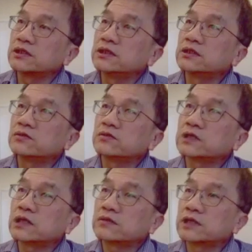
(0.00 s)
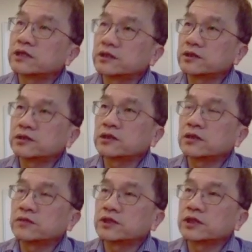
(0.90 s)
year 2000, at the turn
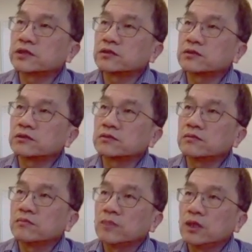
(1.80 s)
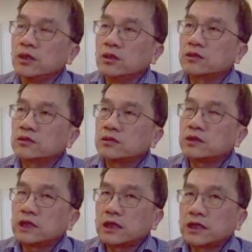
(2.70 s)
of the century. So
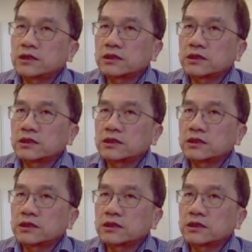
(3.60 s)
at